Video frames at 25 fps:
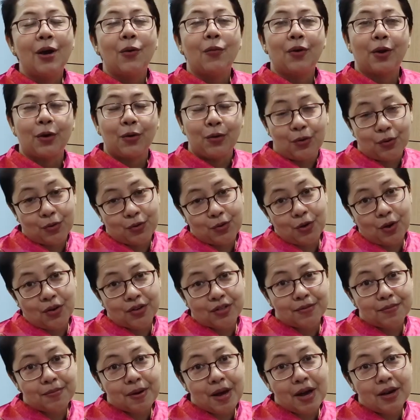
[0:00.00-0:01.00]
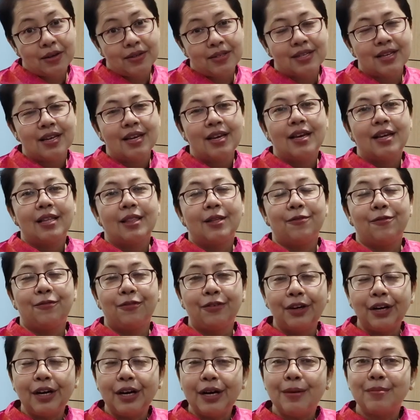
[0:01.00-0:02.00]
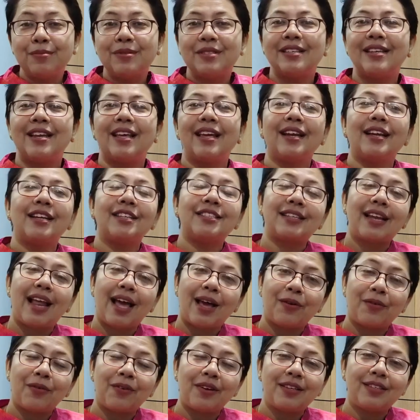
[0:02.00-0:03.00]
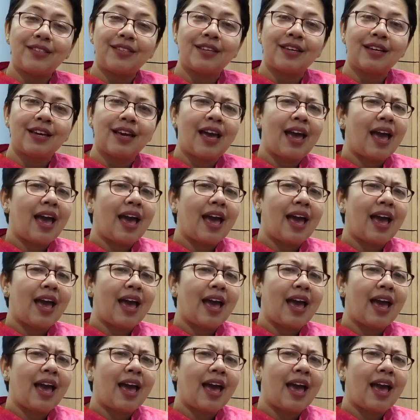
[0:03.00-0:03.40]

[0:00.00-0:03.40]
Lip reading: We are going to talk about the verbs in the English language